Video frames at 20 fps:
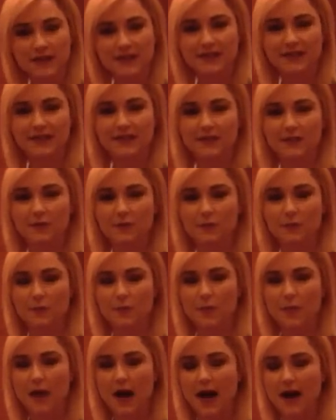place to
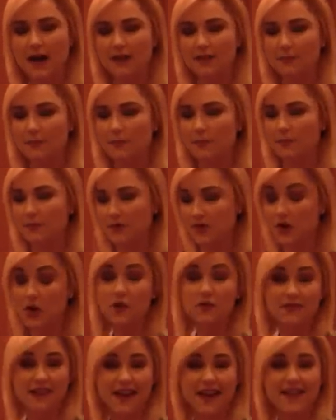
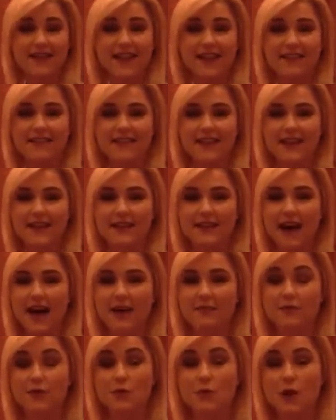start that, and then
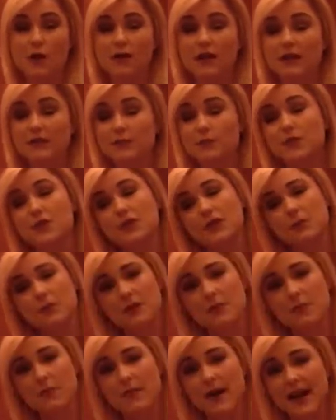have URLs pushing
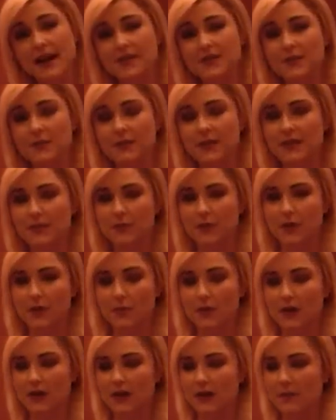people back to your Facebook
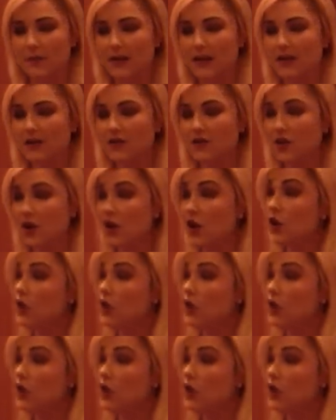community page.